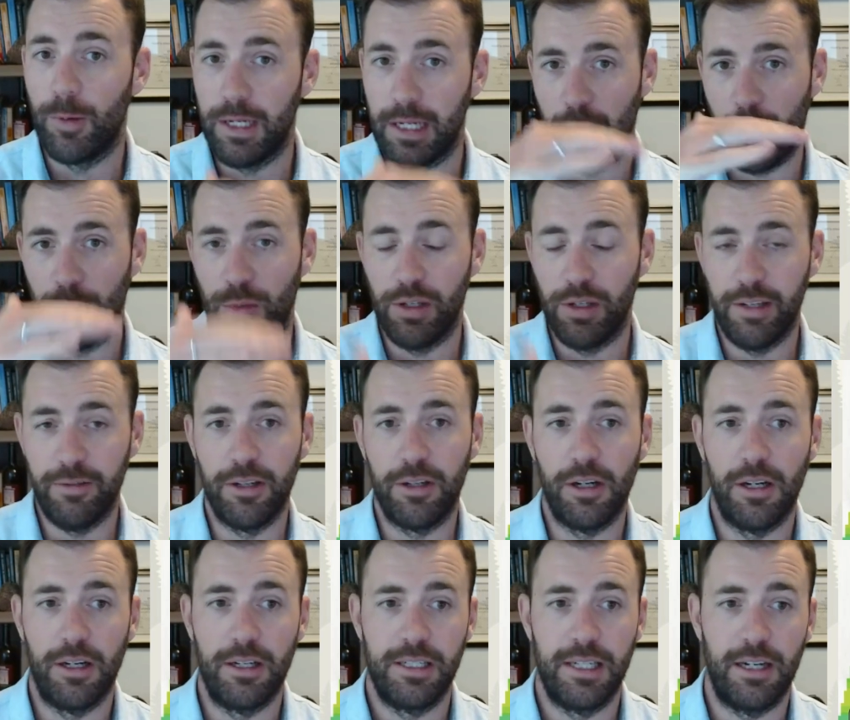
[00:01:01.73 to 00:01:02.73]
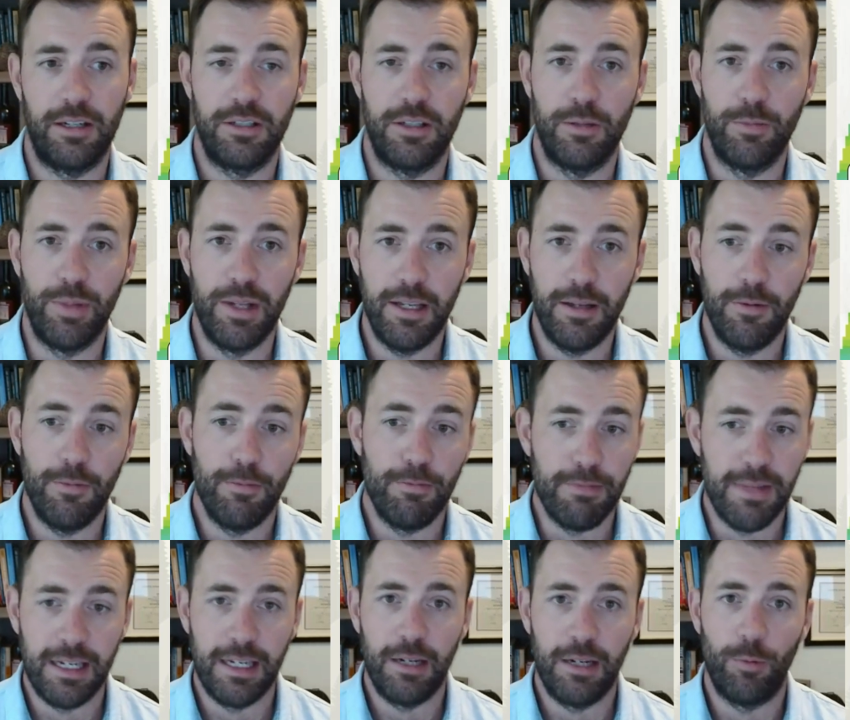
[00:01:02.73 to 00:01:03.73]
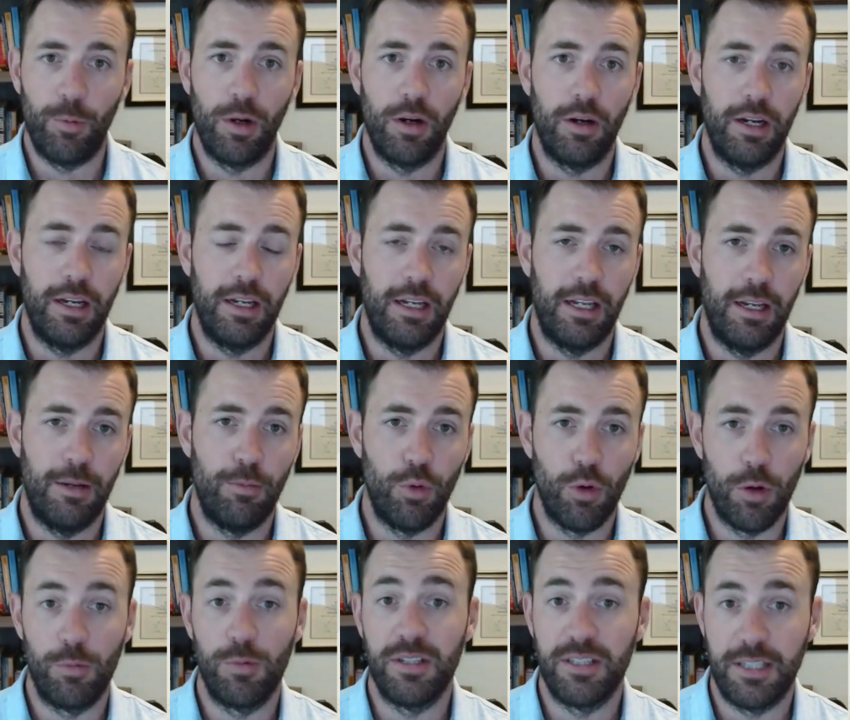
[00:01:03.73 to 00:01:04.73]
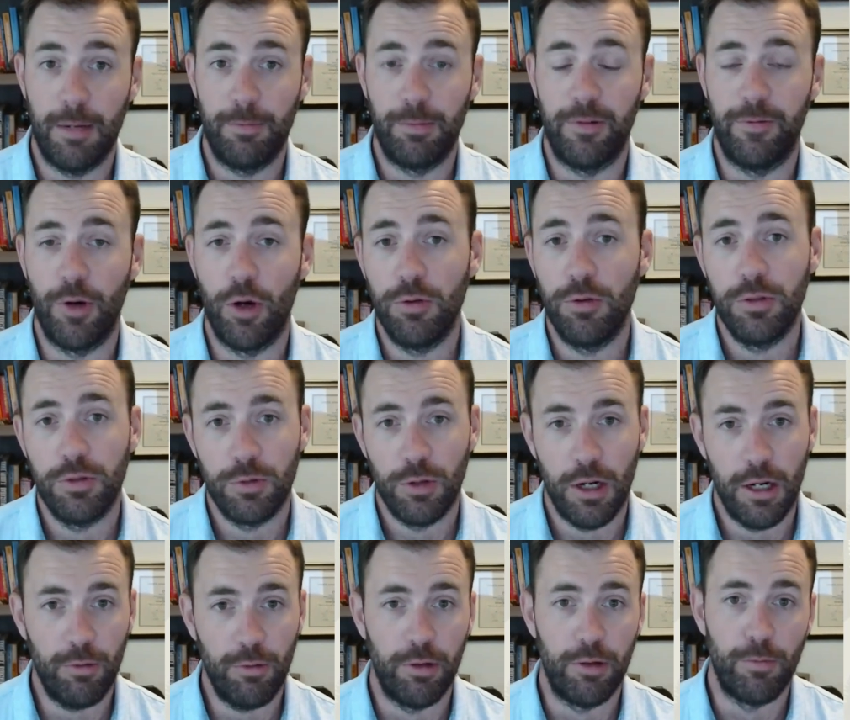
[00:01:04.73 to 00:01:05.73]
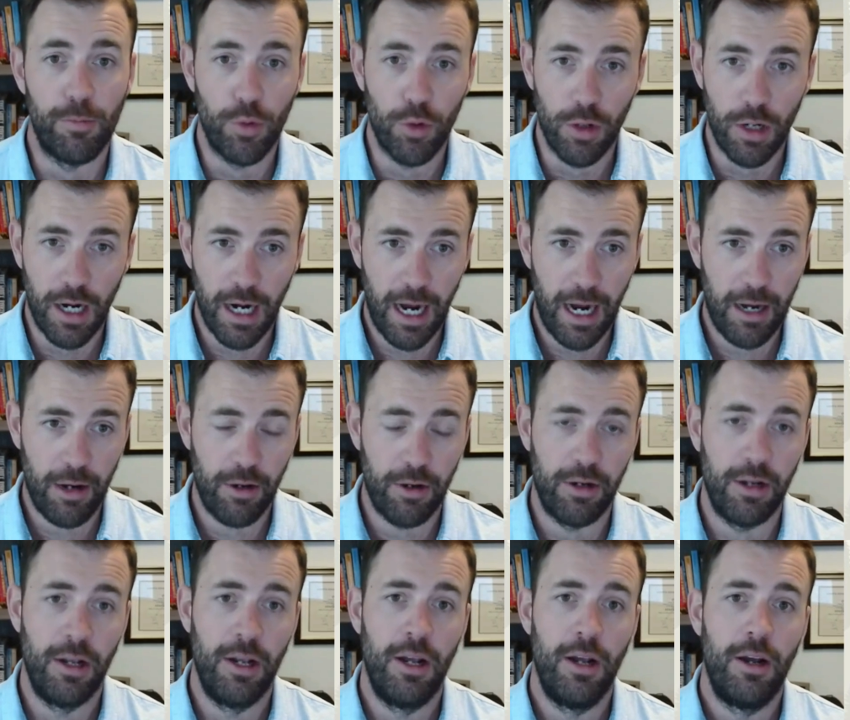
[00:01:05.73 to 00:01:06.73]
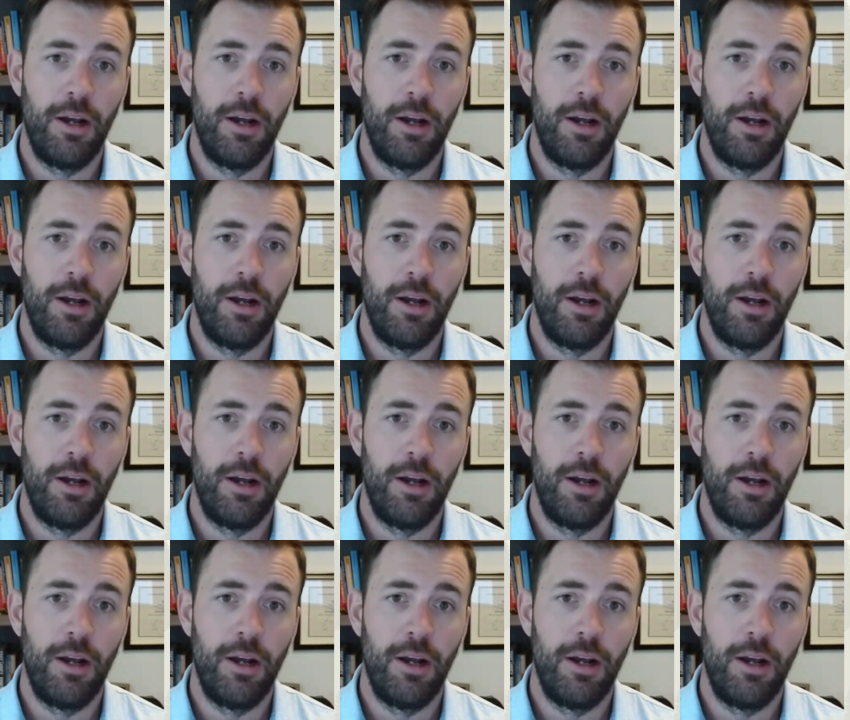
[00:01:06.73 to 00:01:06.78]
now believe the contact to be, meaning we're in a more receptive host rock with more iron,